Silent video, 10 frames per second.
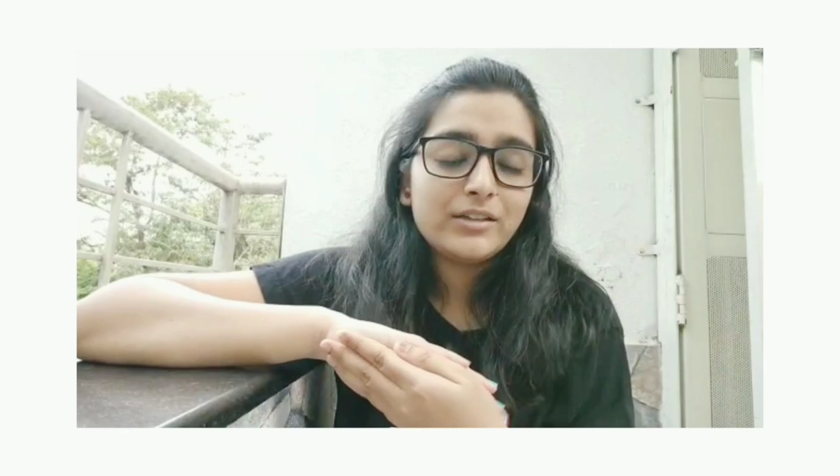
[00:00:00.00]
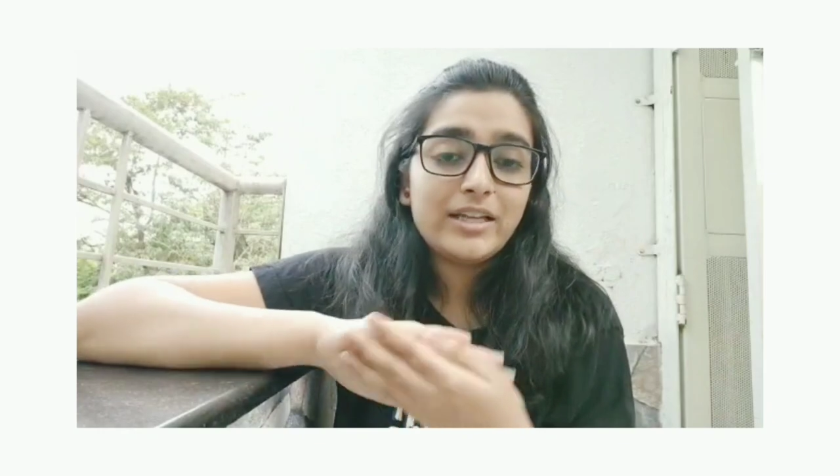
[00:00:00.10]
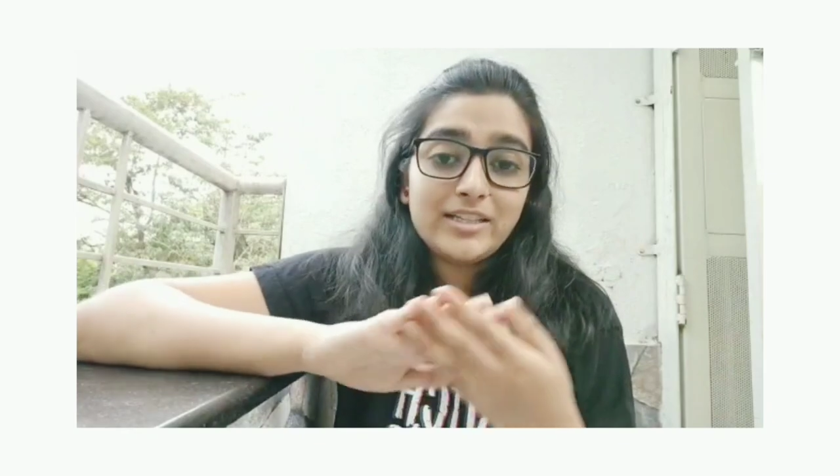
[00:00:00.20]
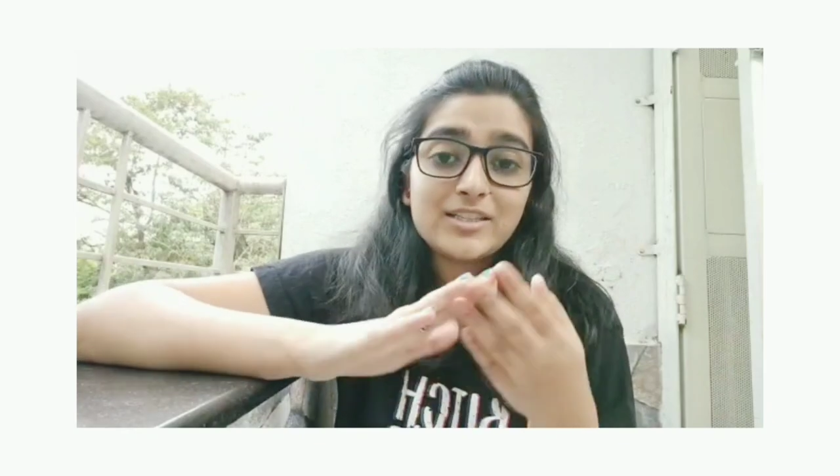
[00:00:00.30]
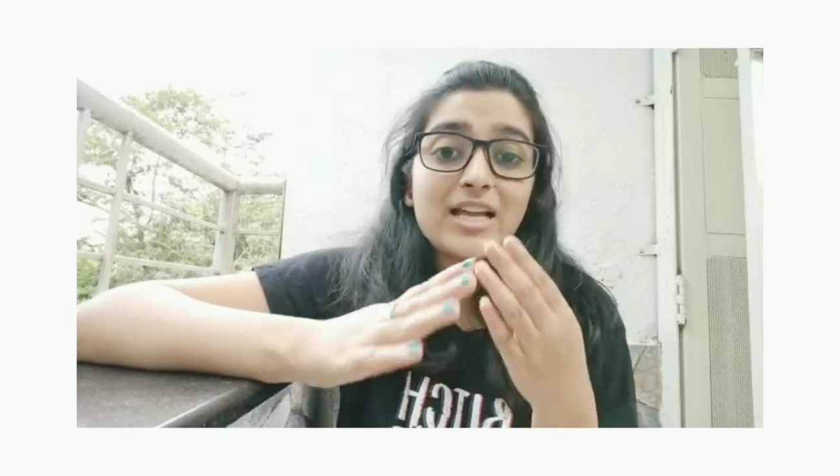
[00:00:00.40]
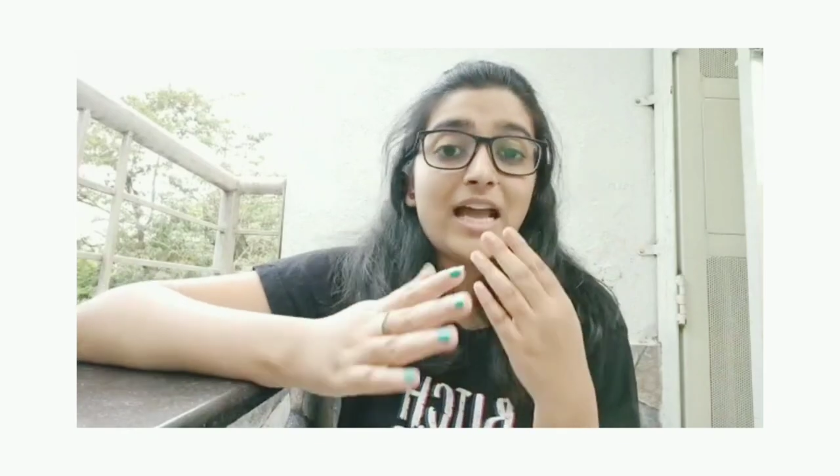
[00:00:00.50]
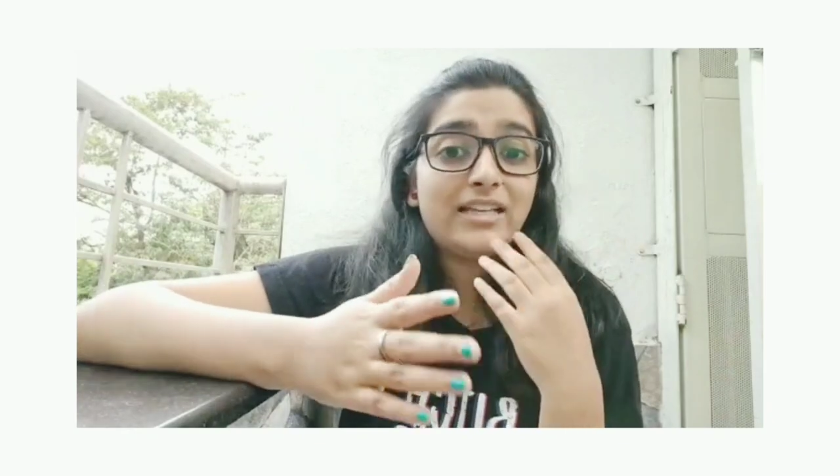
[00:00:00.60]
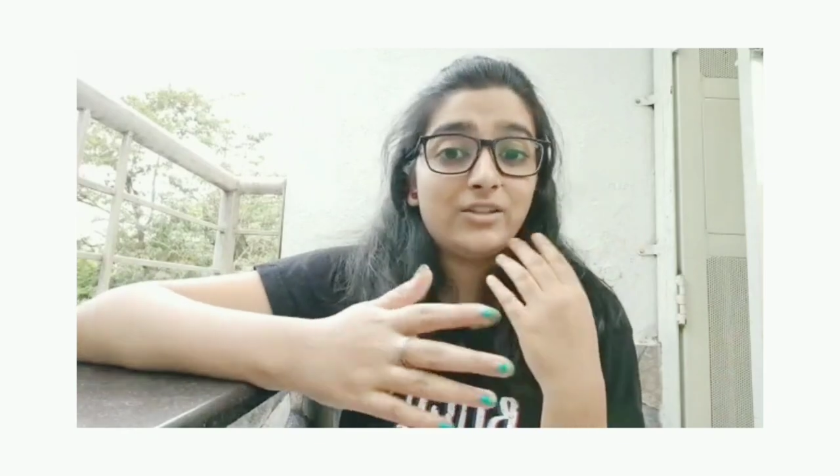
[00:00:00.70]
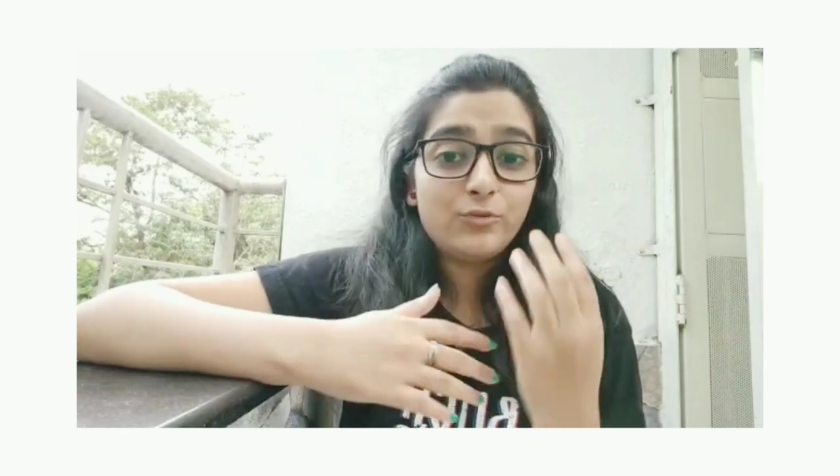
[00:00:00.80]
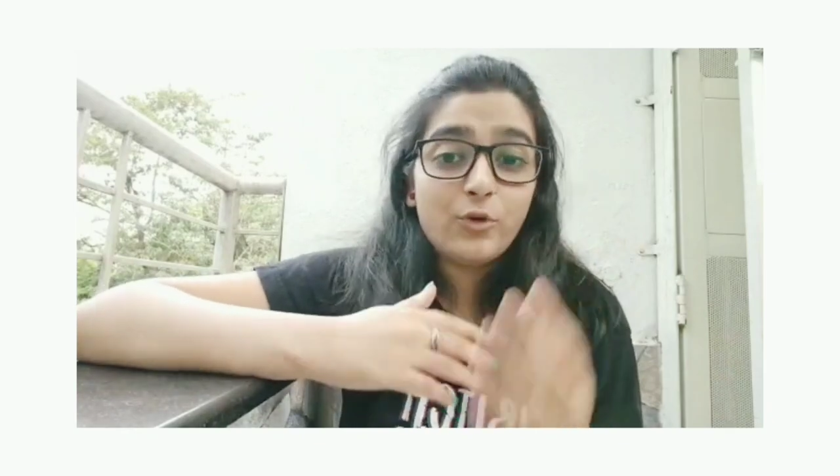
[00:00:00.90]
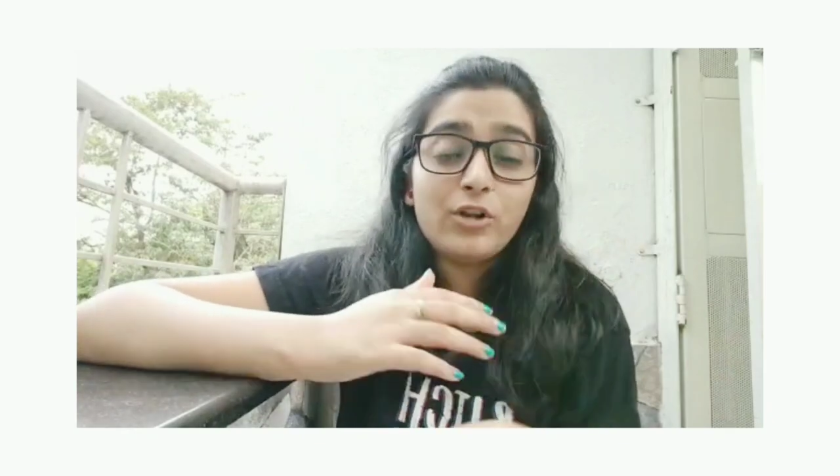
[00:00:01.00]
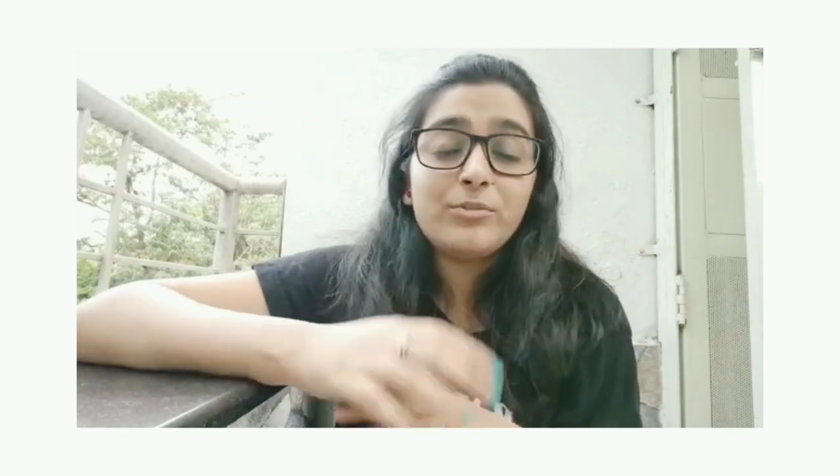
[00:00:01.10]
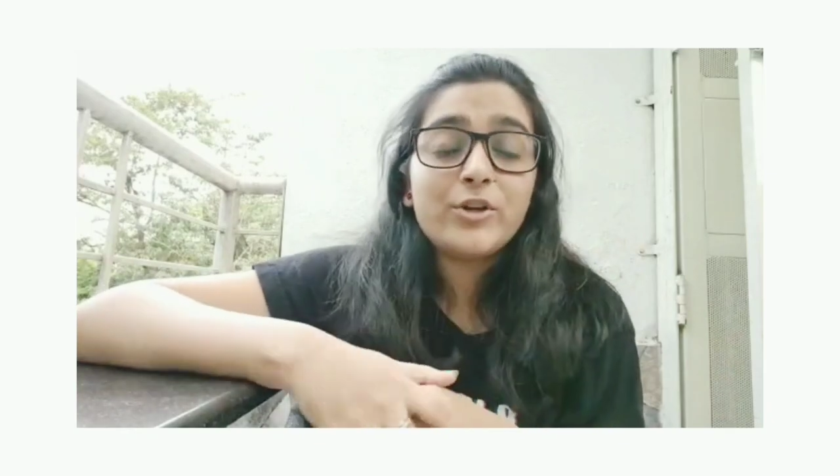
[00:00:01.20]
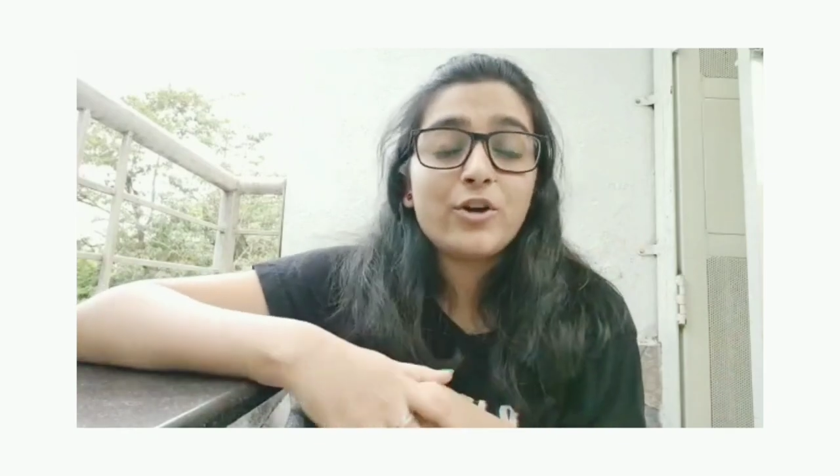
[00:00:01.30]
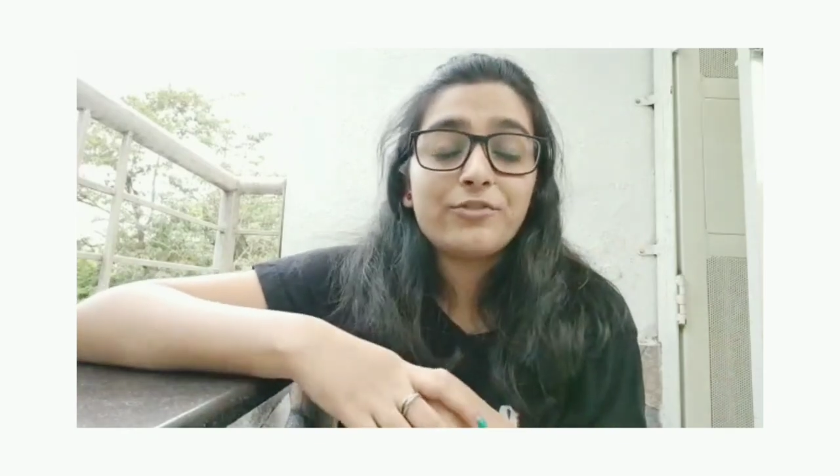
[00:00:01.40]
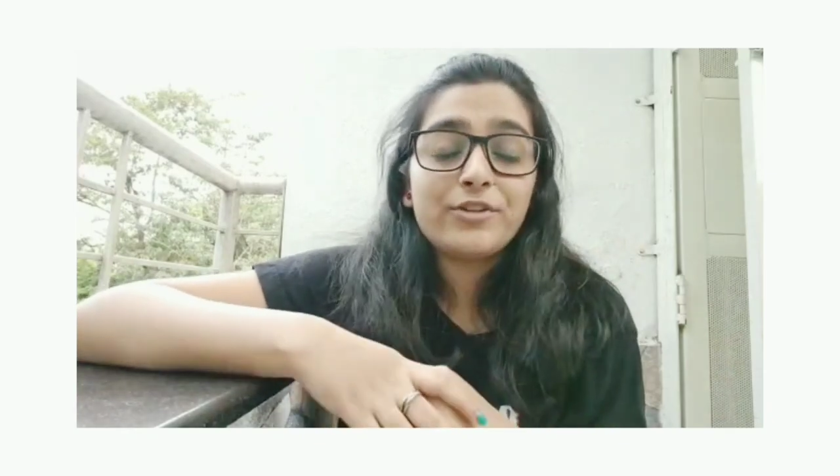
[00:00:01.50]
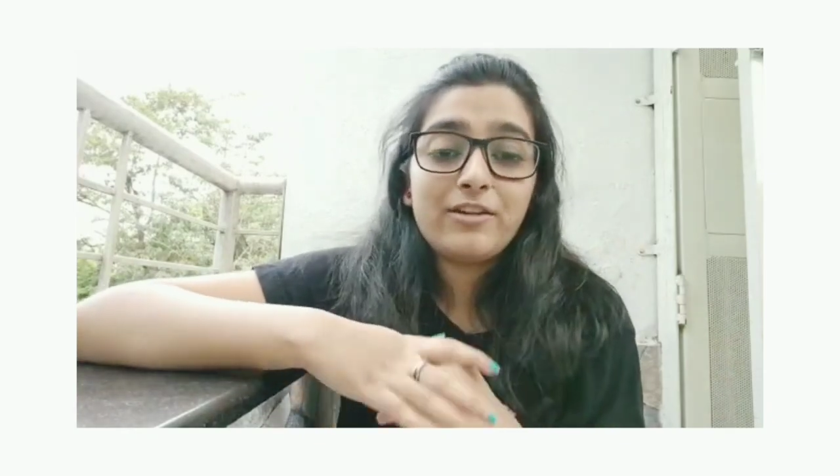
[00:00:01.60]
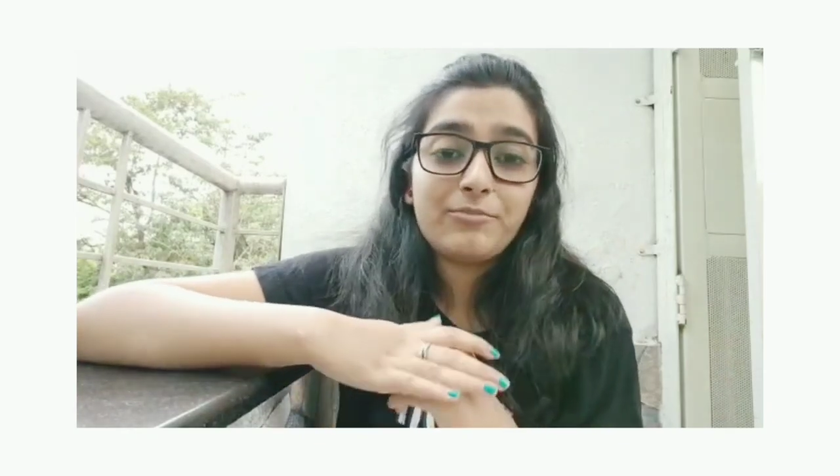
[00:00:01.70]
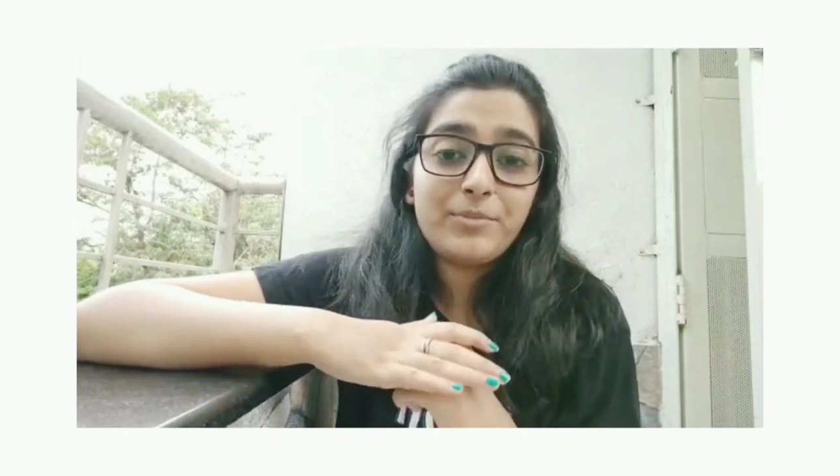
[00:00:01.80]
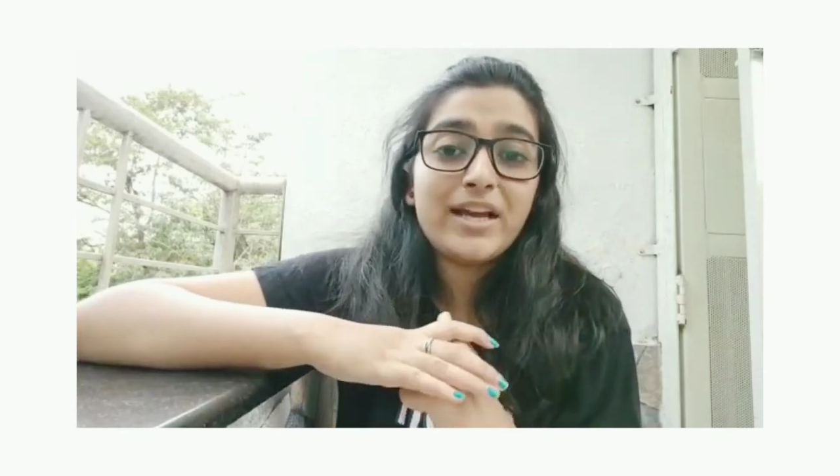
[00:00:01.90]
there is an involvement of an
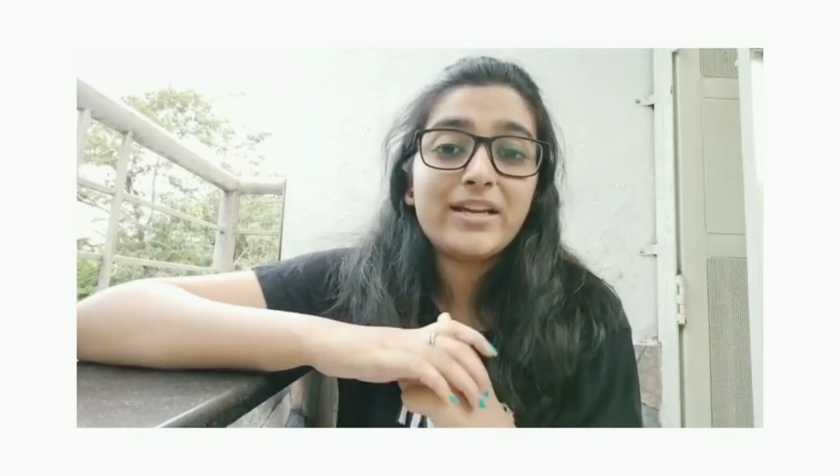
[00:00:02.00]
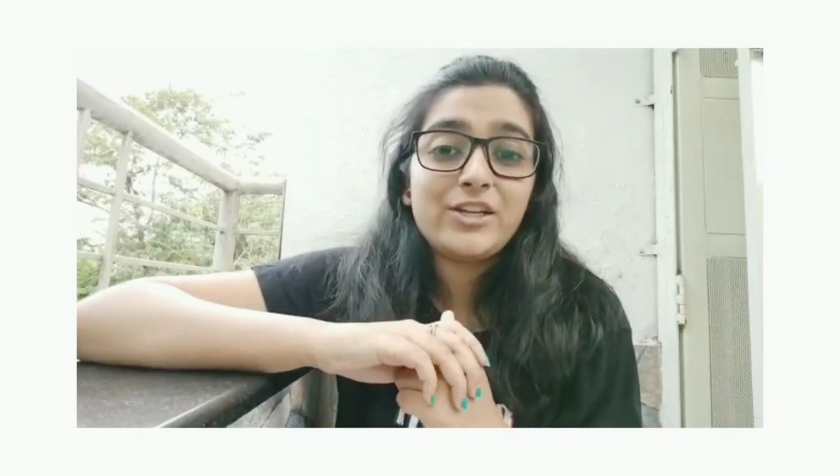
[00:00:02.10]
FBI